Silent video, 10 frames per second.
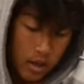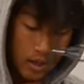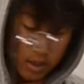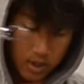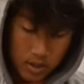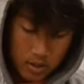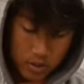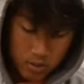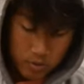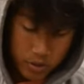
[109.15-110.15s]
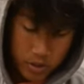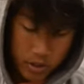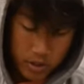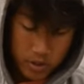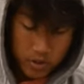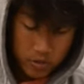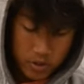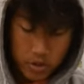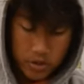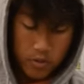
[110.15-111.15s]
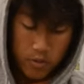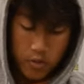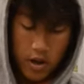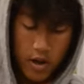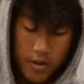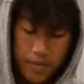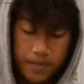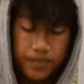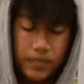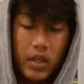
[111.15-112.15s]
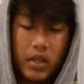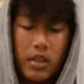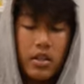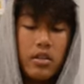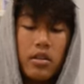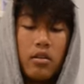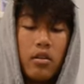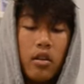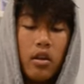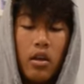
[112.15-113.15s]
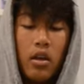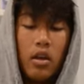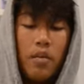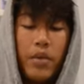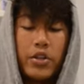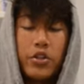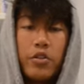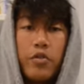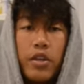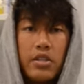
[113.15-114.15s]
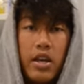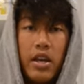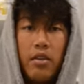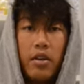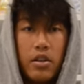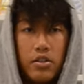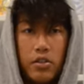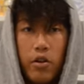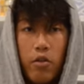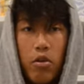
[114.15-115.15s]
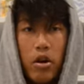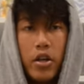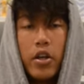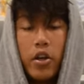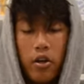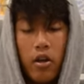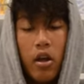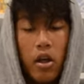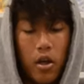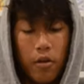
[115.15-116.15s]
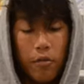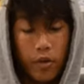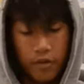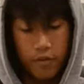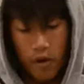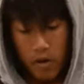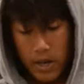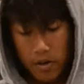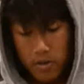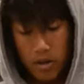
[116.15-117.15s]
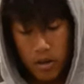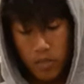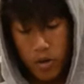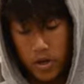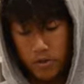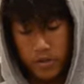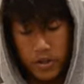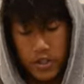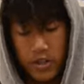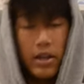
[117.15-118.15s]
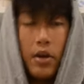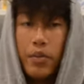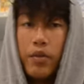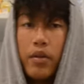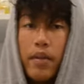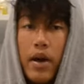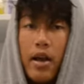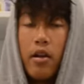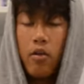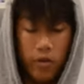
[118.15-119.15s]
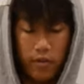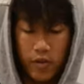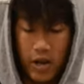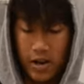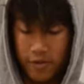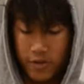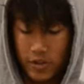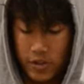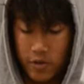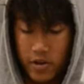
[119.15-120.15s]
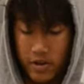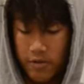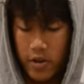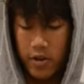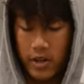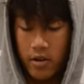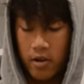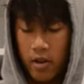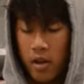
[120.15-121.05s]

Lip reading: And what you got to do is just screw it on like this. Make sure it's really tight because you don't want your reel to fall out while you're fishing. That would be really bad. Or if you had a fish, you don't want it falling out.